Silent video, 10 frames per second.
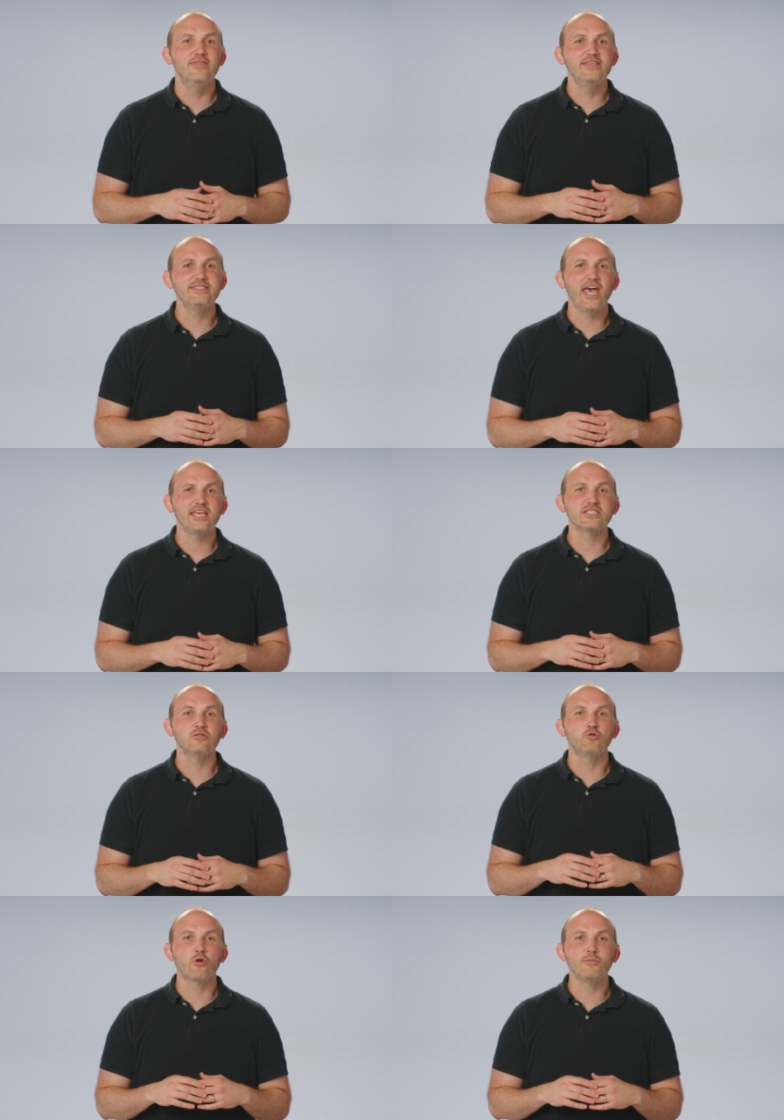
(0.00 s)
This task
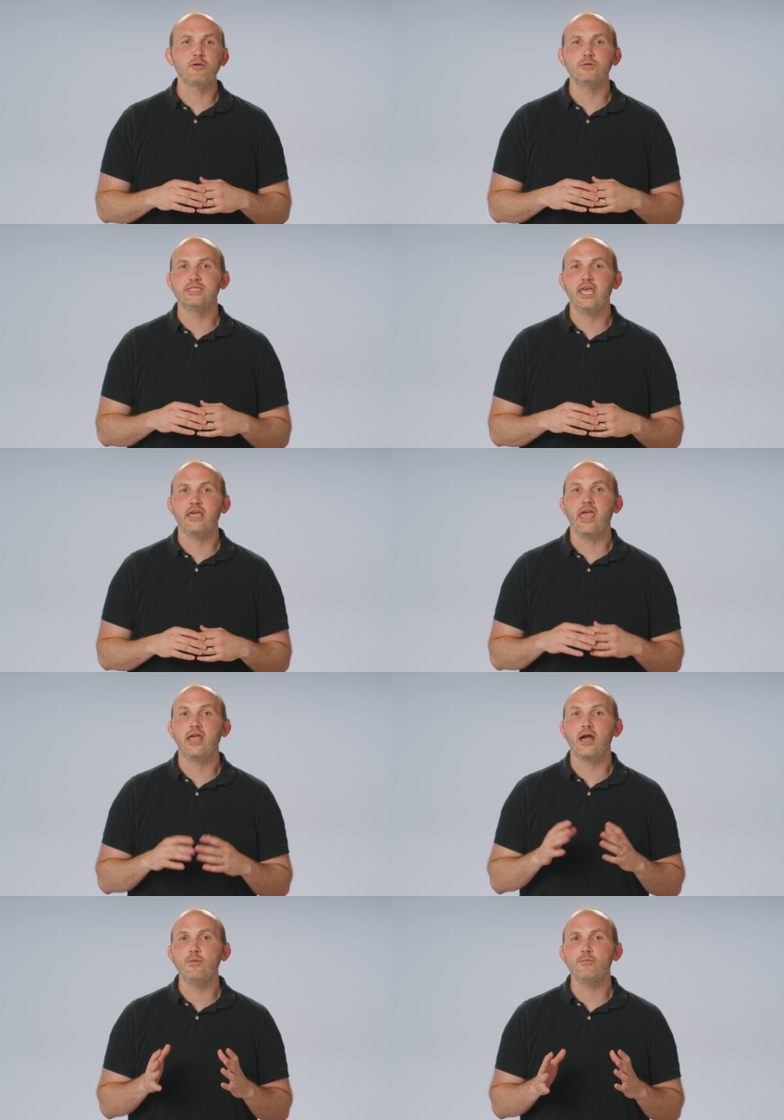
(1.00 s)
normally would take
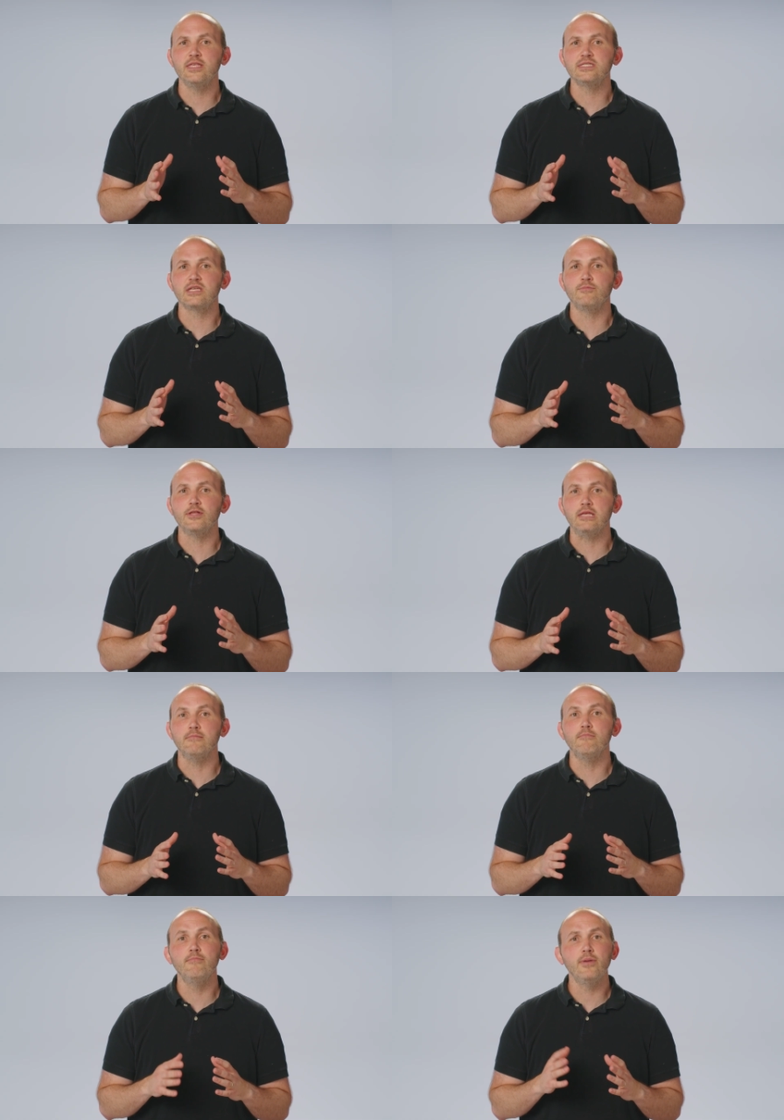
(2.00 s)
a couple minutes to complete,
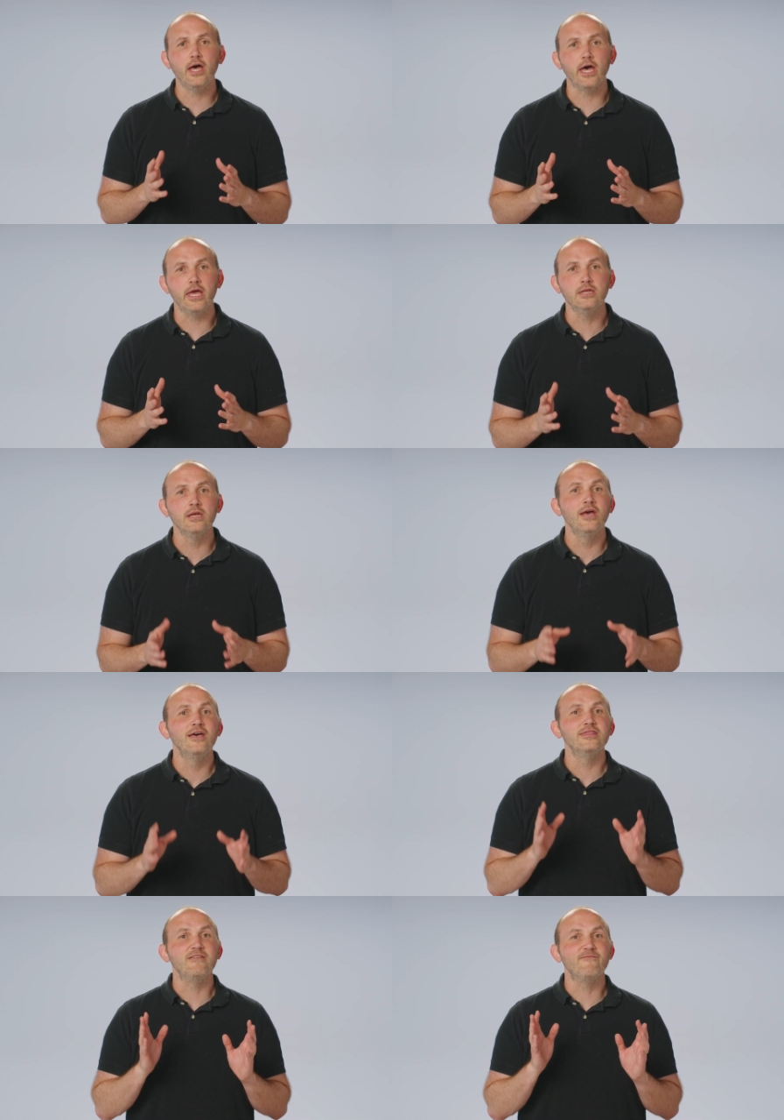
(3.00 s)
but
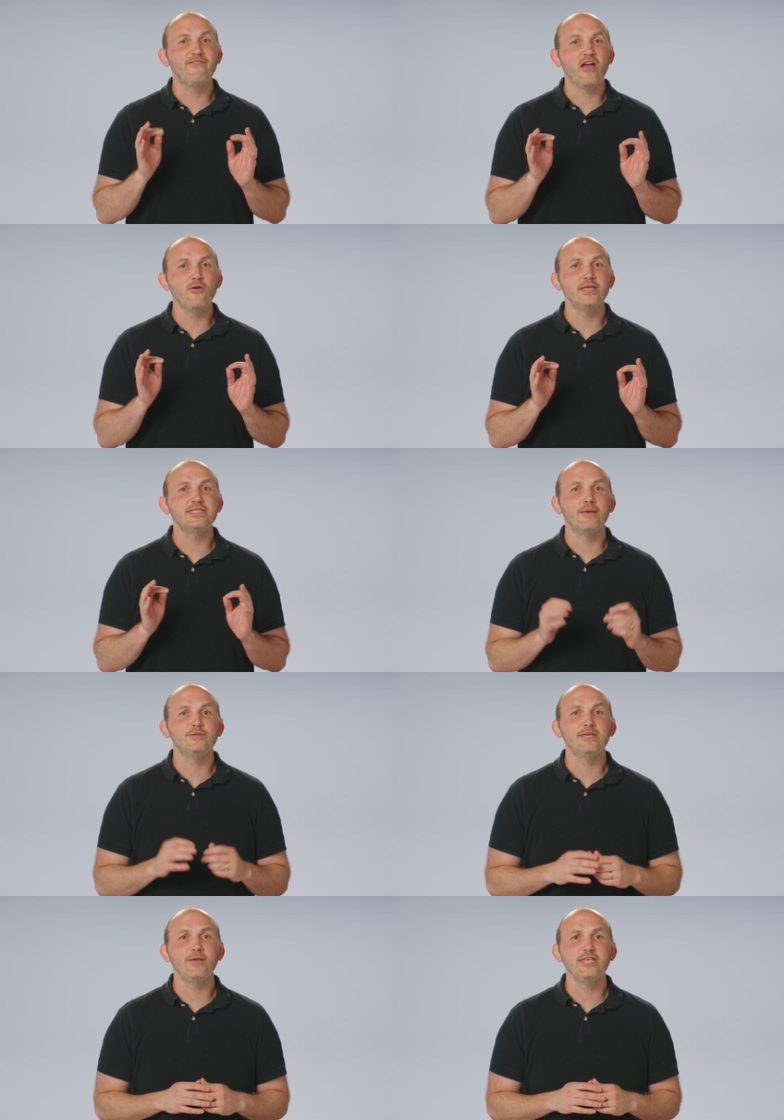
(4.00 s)
the Firebase
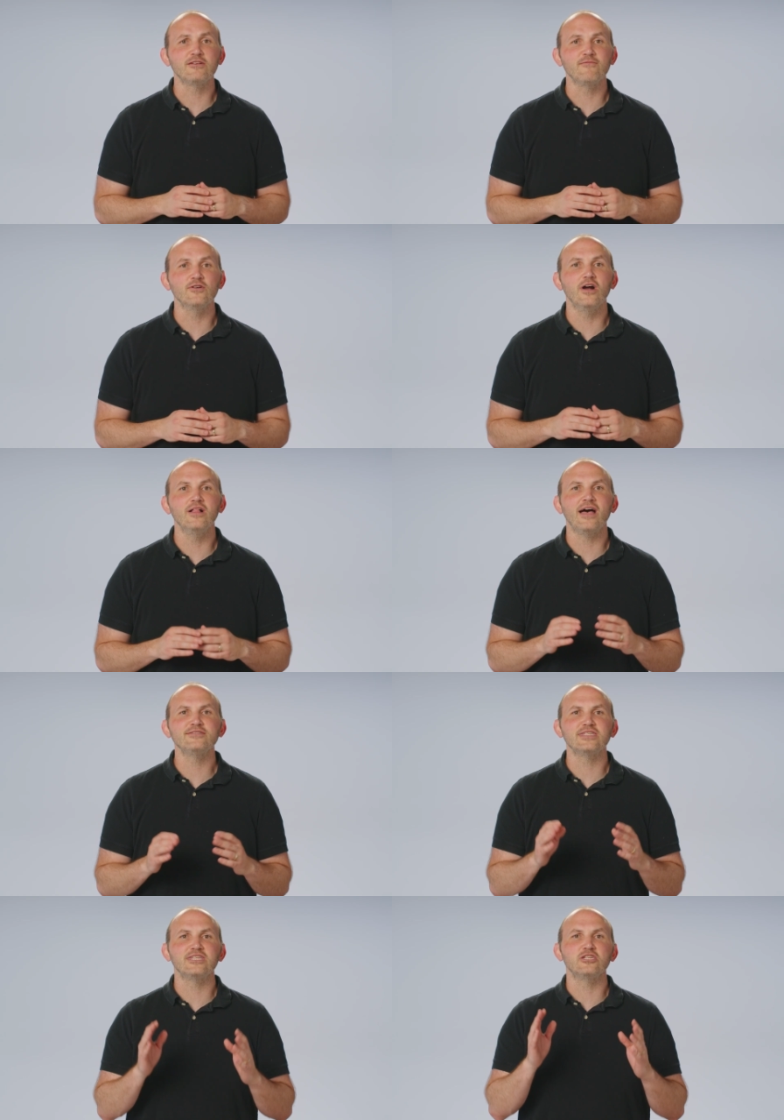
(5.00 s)
MCP server
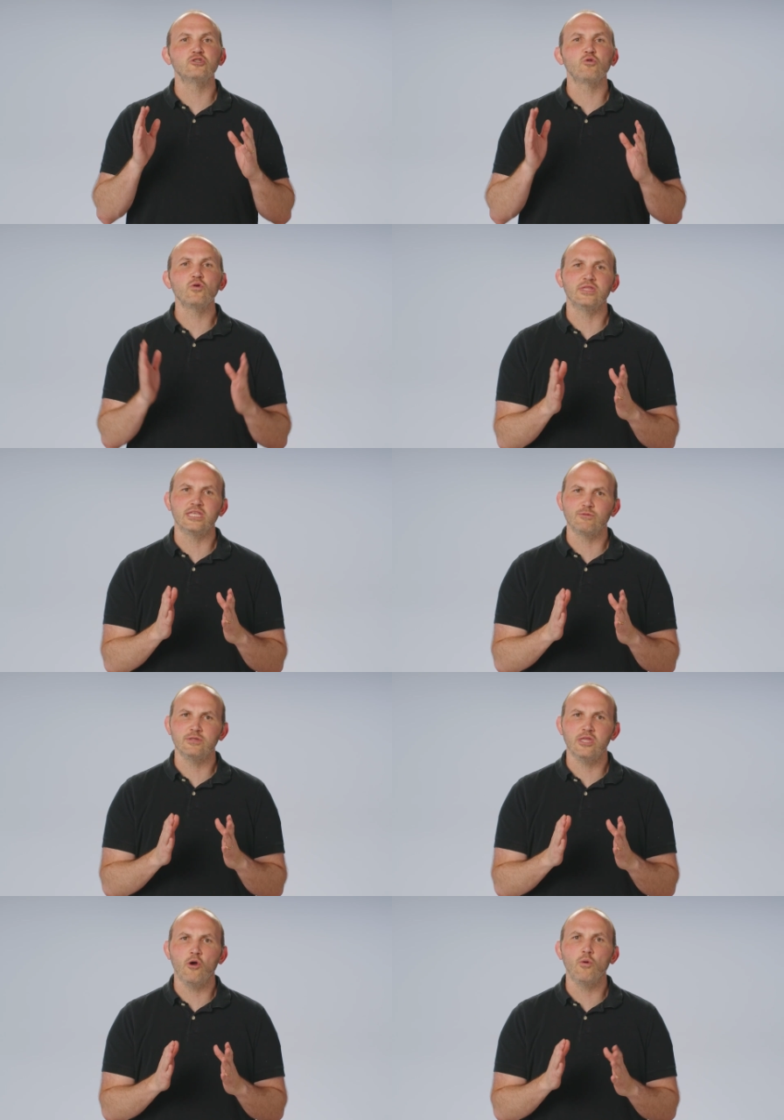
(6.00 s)
allows us to shorten this
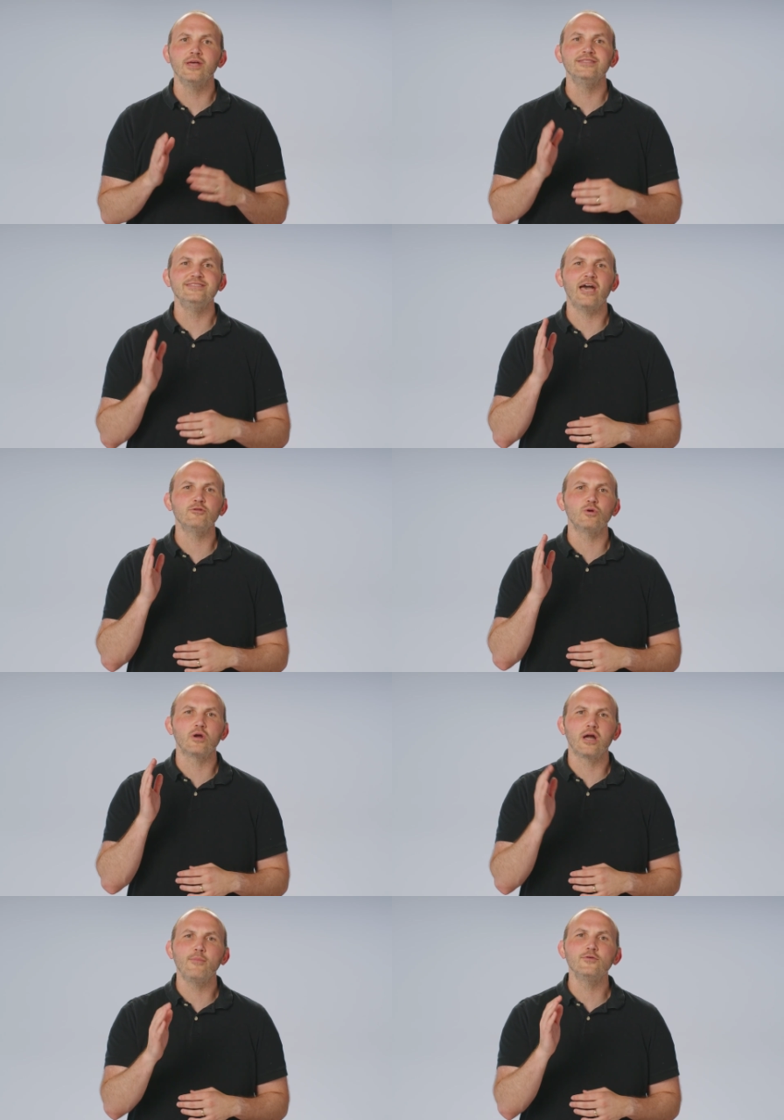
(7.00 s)
window down to
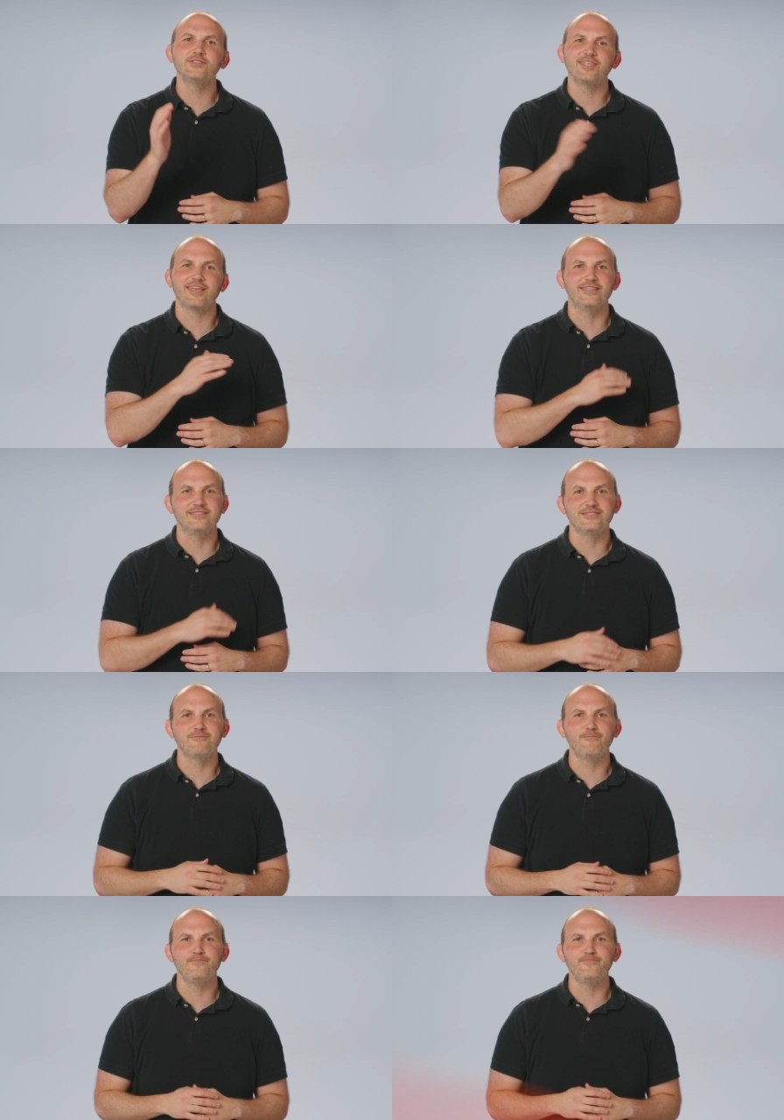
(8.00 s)
a couple seconds.